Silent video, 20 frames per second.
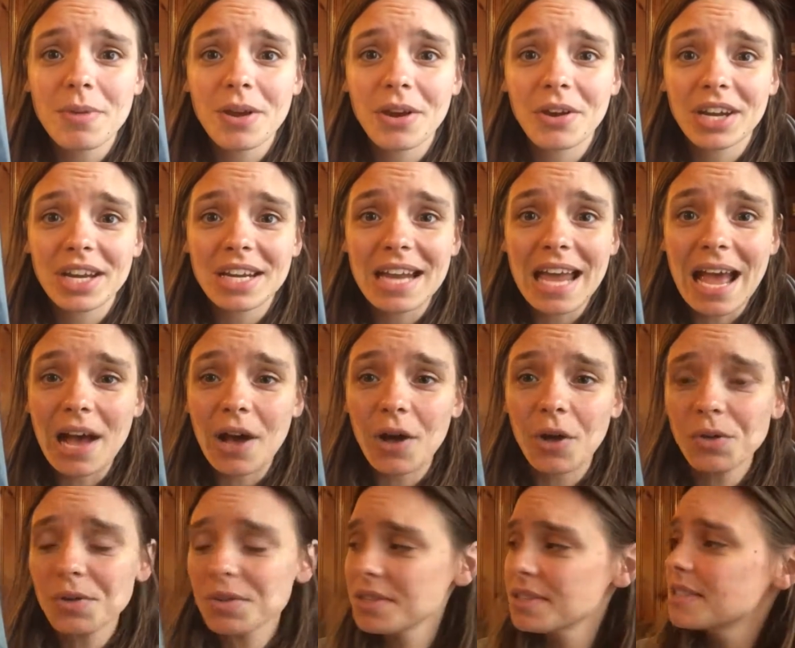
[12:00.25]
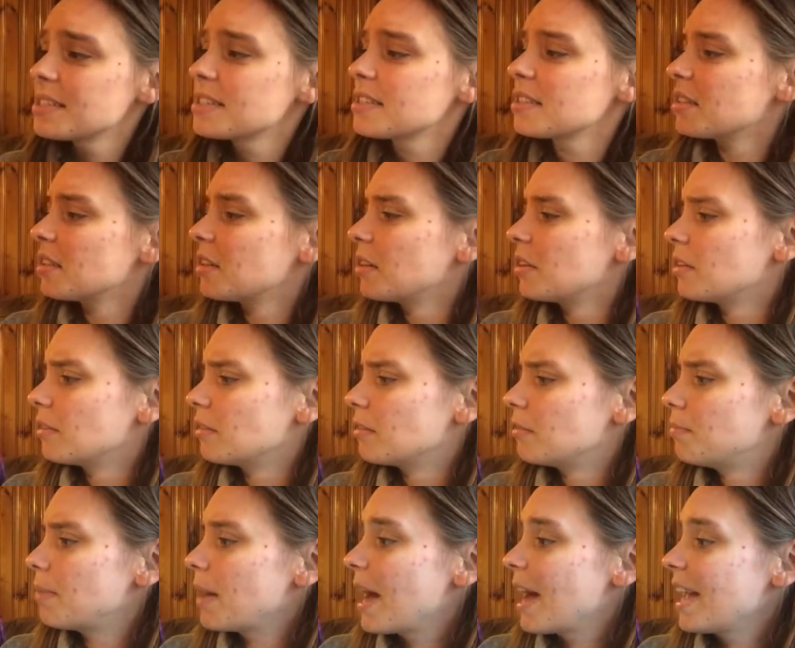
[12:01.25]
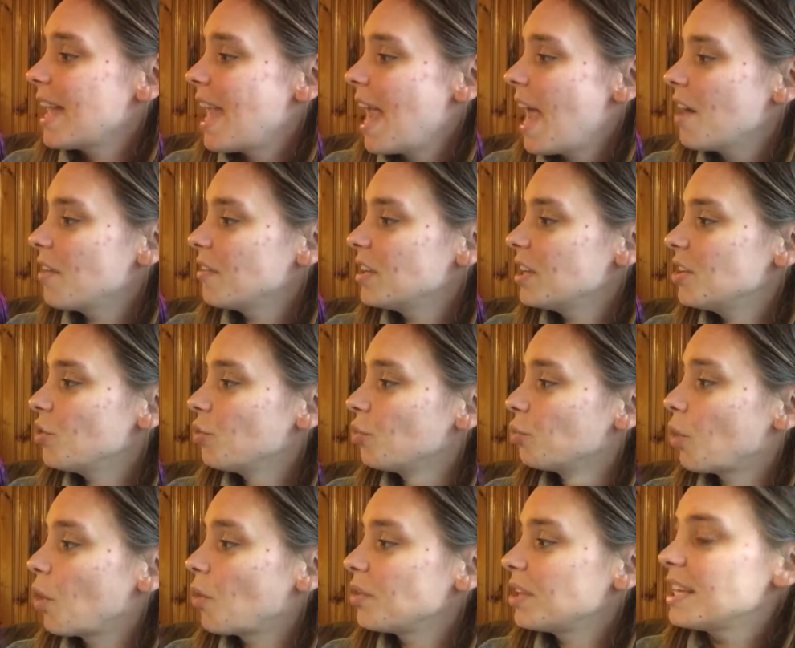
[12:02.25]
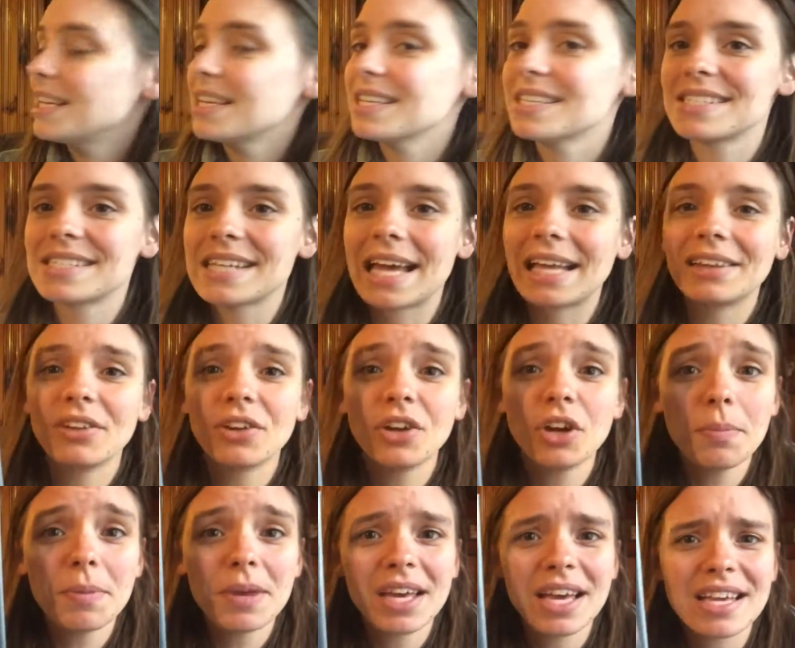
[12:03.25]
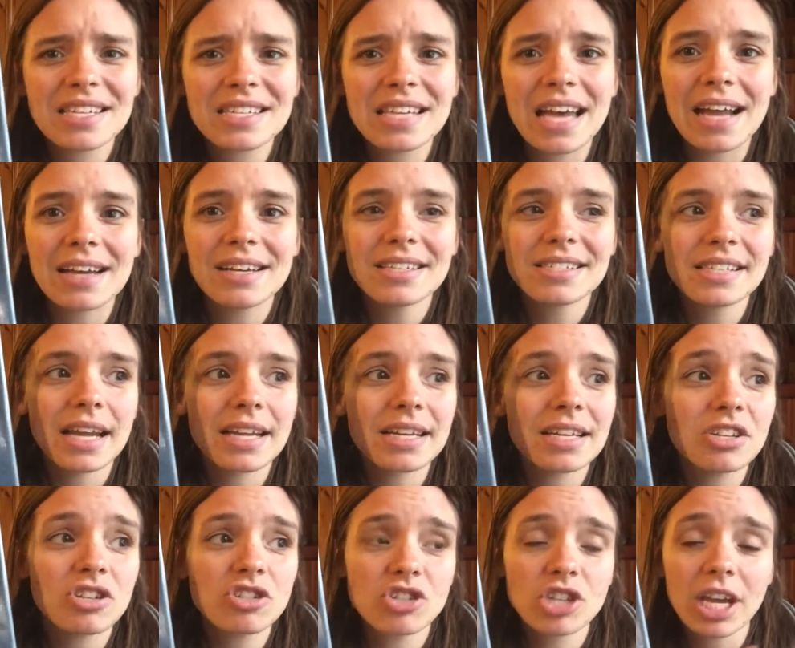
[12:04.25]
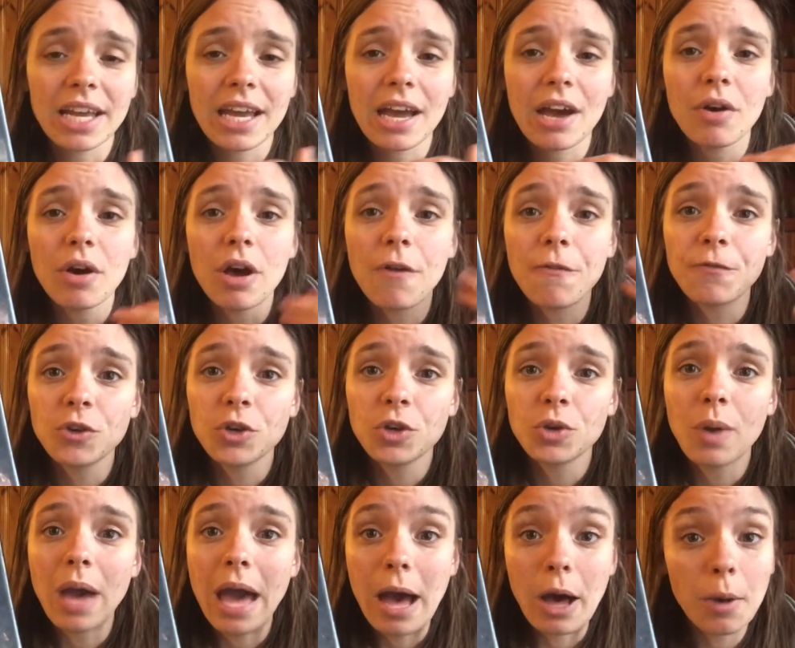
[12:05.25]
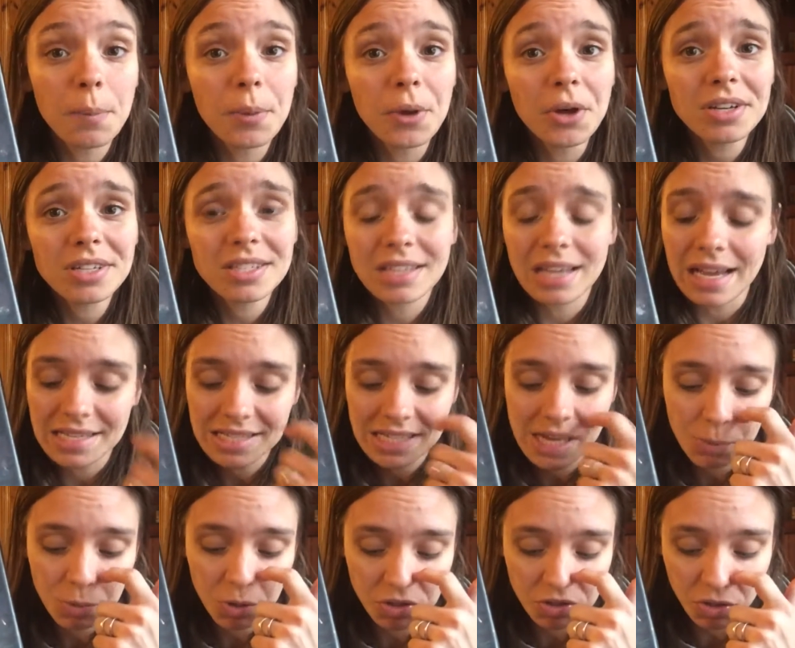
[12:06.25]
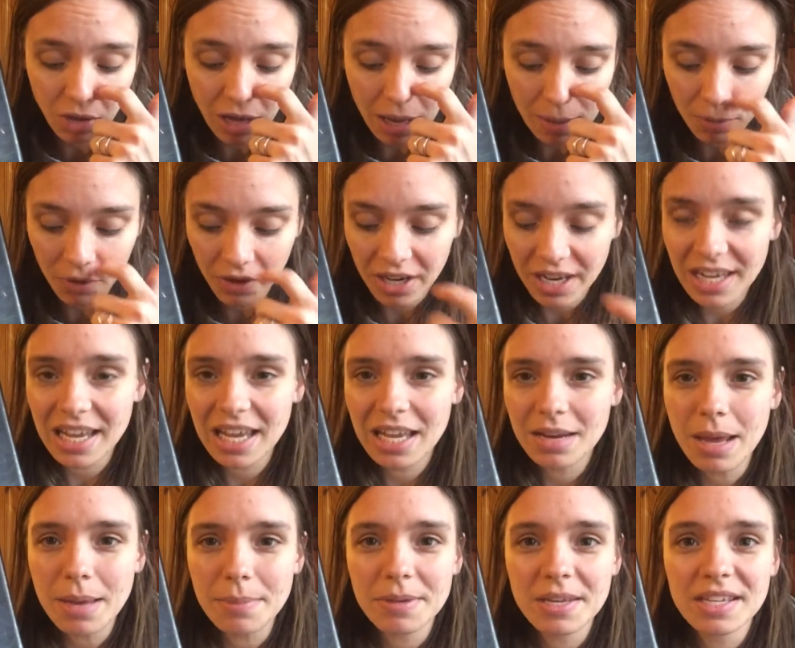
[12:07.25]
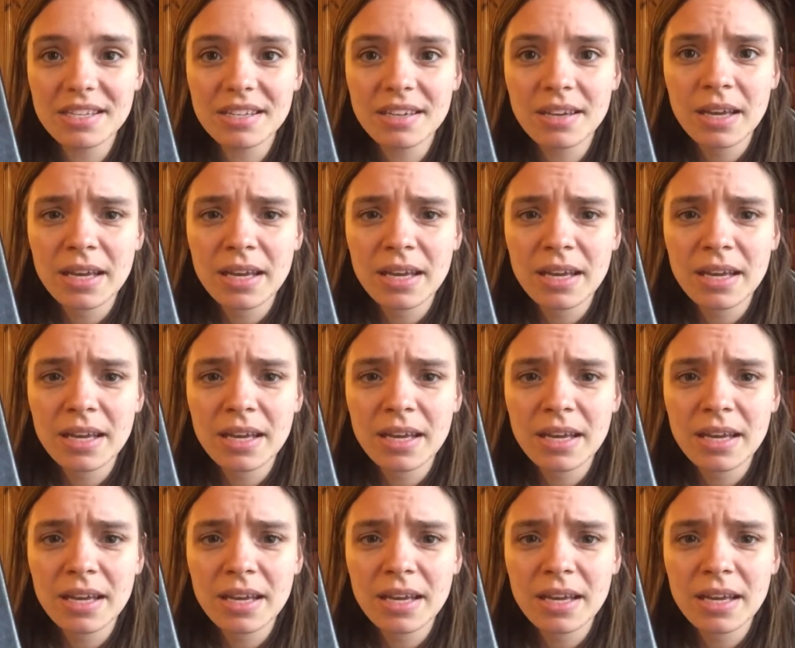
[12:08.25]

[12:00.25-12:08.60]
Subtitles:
American Owls by Helen Roney Sadler, because I decided to check out a few owl books last time we were at the library and maybe